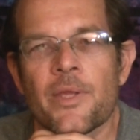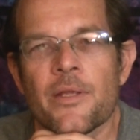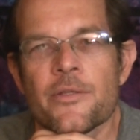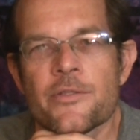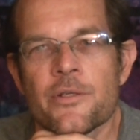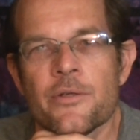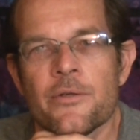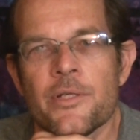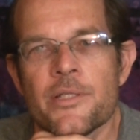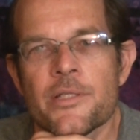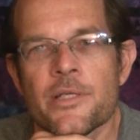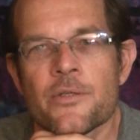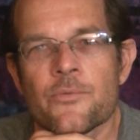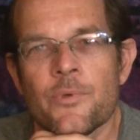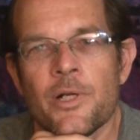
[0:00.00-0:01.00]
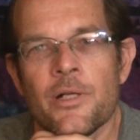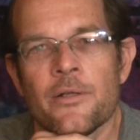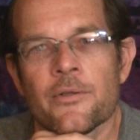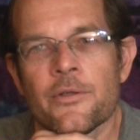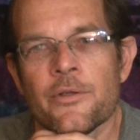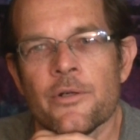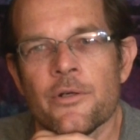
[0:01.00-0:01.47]
So he says,
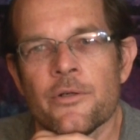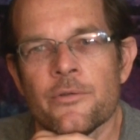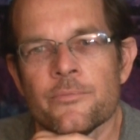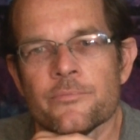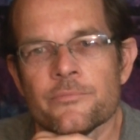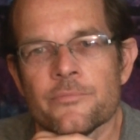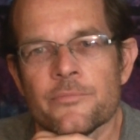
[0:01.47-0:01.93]
well, you know,